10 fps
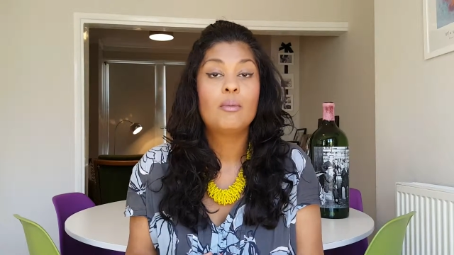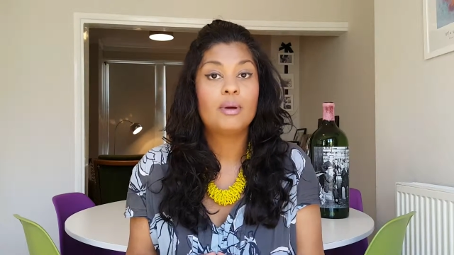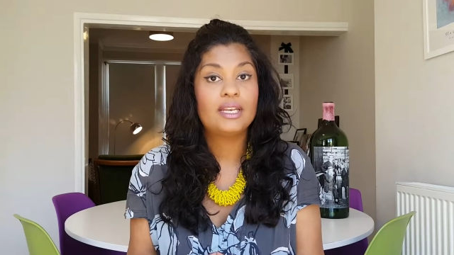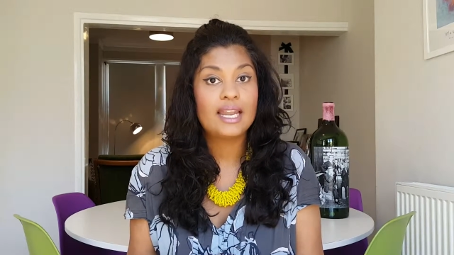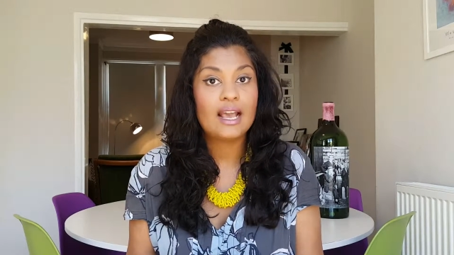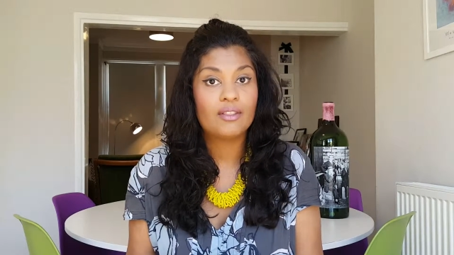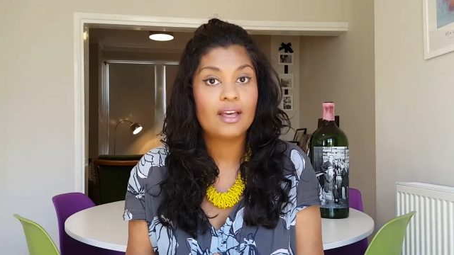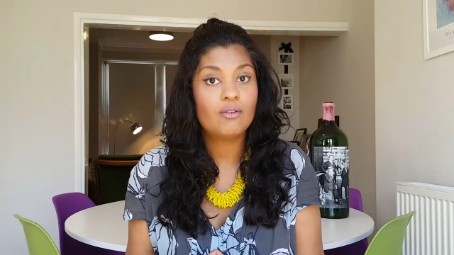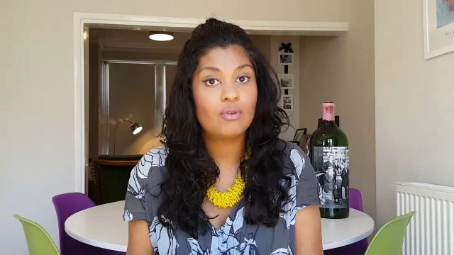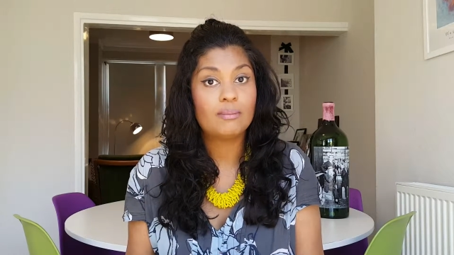But now
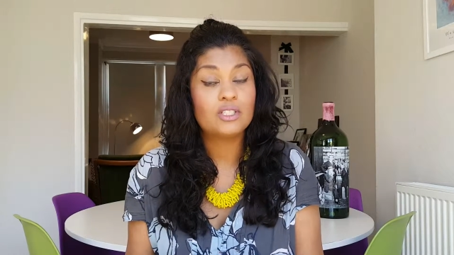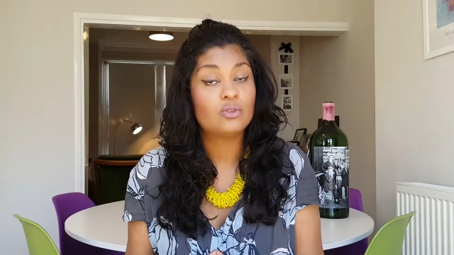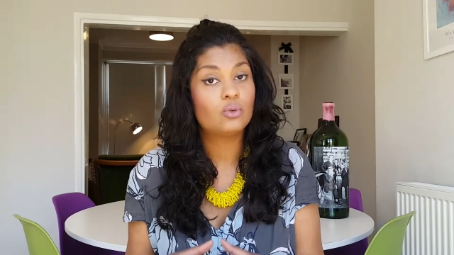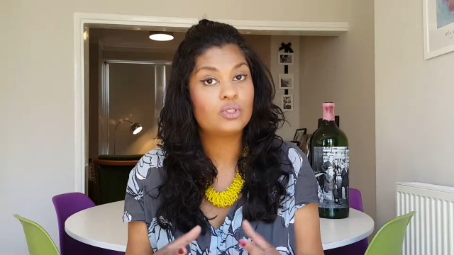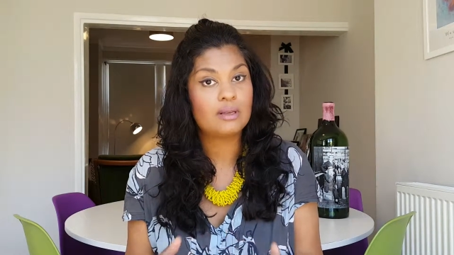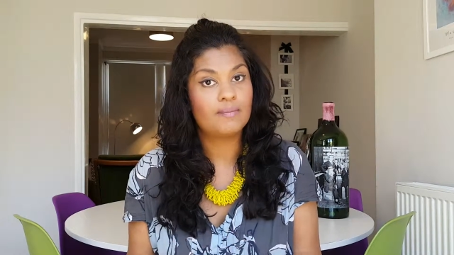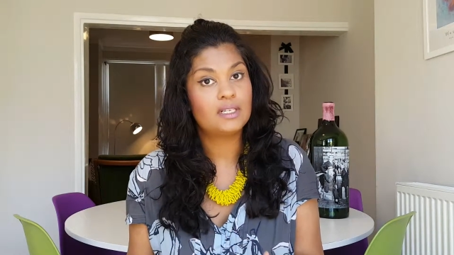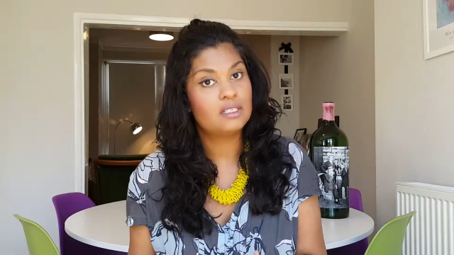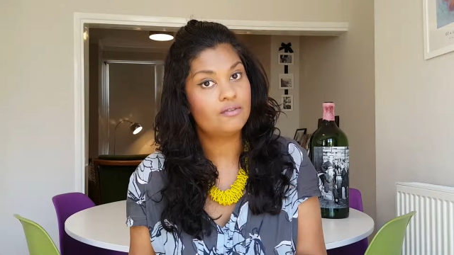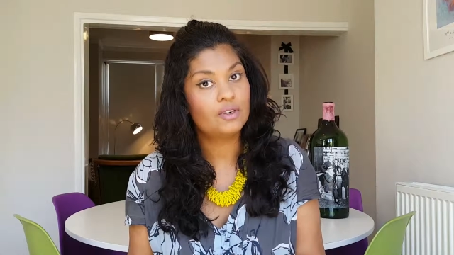that rum is called
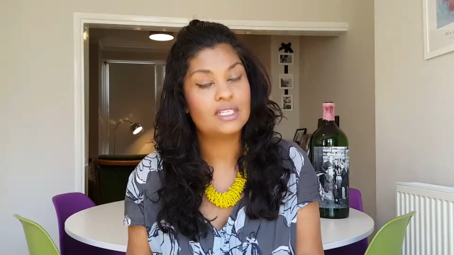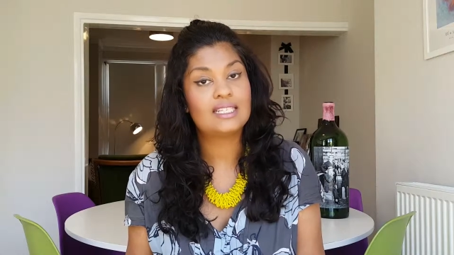something different.